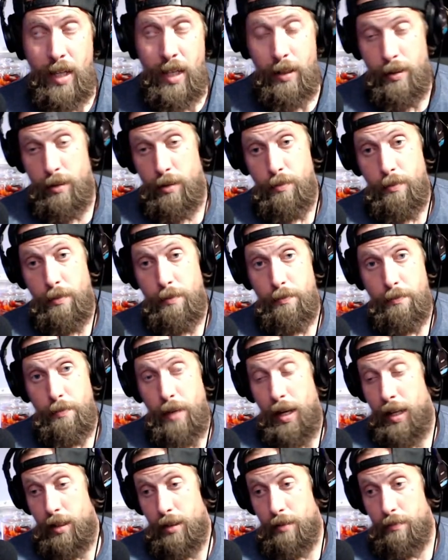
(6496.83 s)
Now you
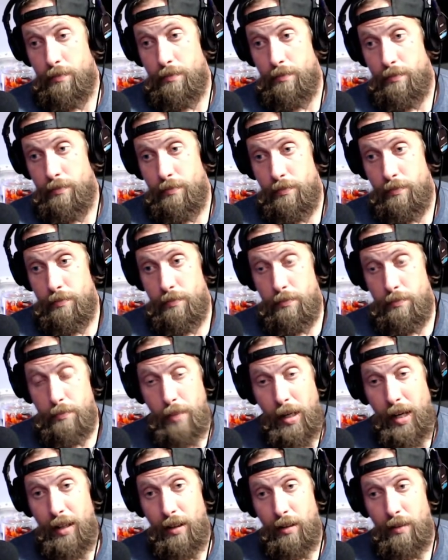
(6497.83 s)
might can
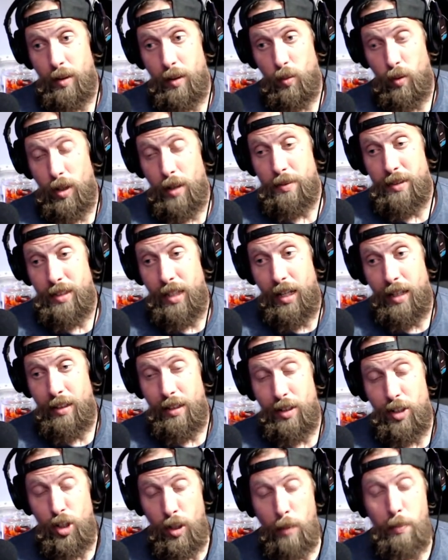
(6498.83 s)
buy it on their website
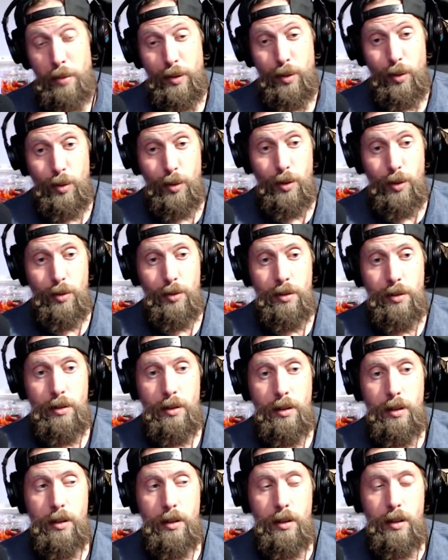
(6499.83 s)
and they ship it to you.
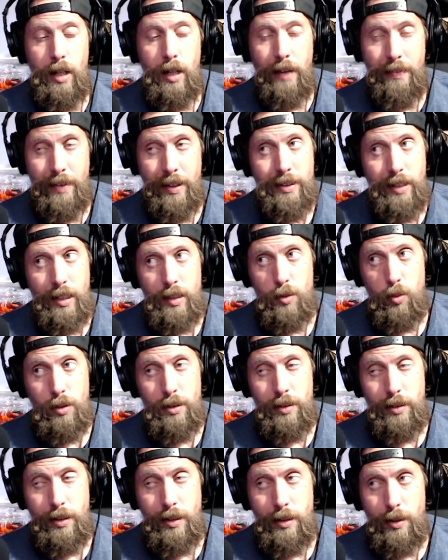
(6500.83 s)
I think that's
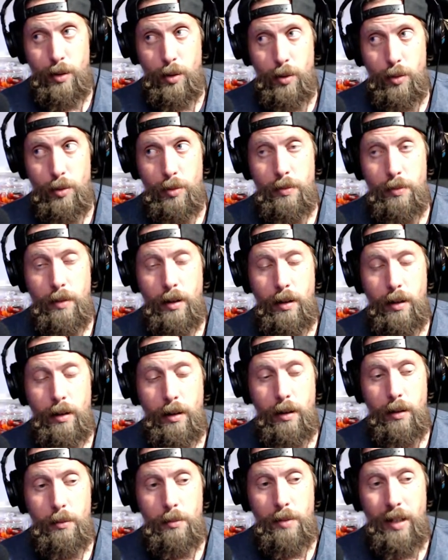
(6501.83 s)
what they're going to do,
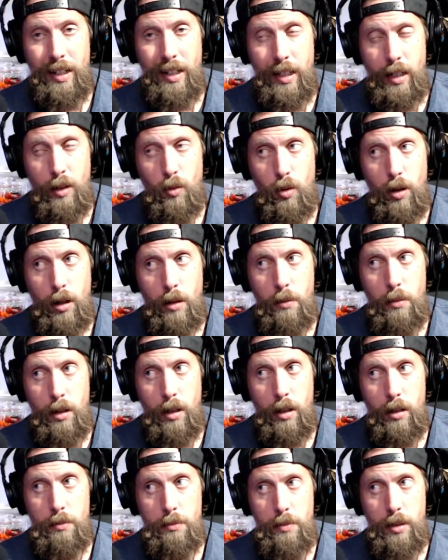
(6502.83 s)
um, kind of like
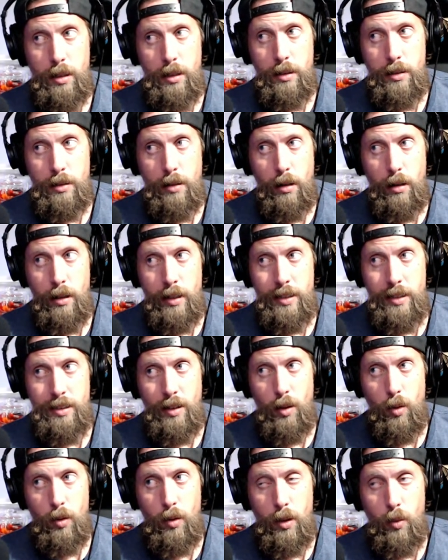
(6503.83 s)
Walmart. But
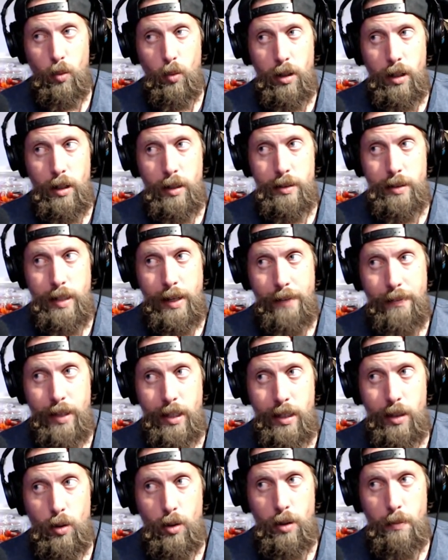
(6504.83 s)
Target's the only ones I
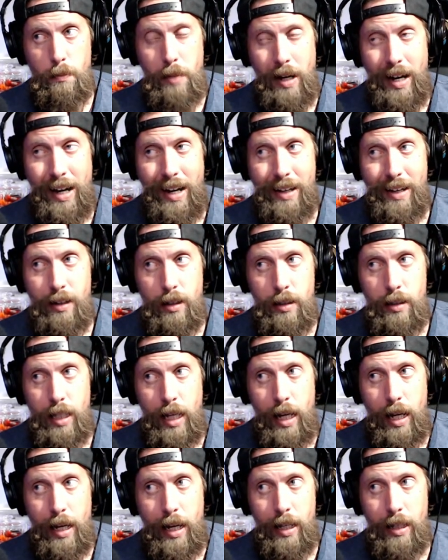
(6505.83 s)
think you can buy
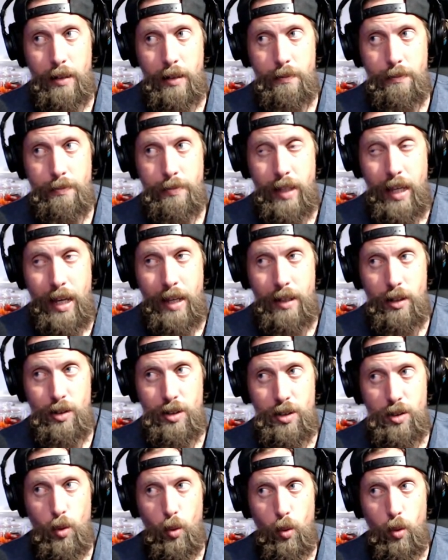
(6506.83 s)
online at
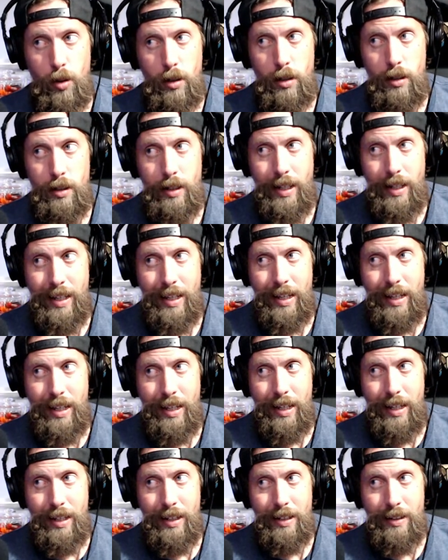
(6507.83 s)
your store
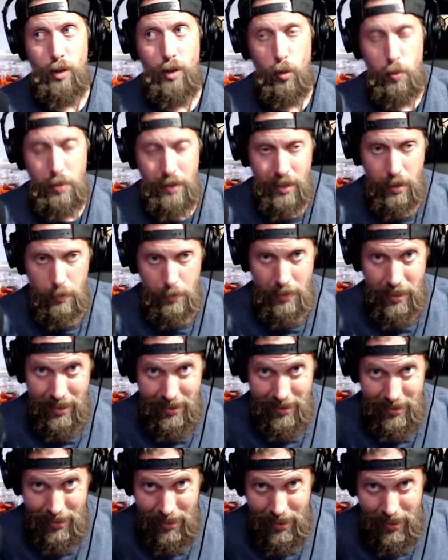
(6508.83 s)
and go pick it up
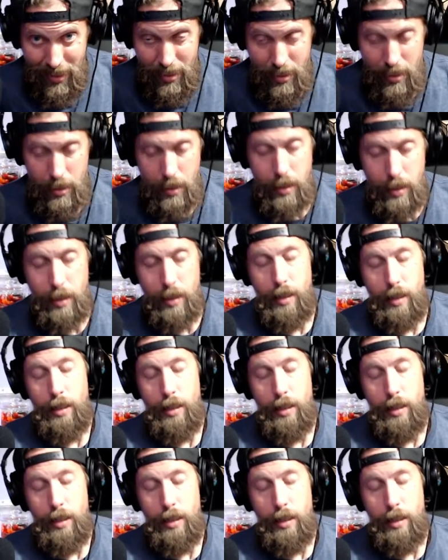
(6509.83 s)
that day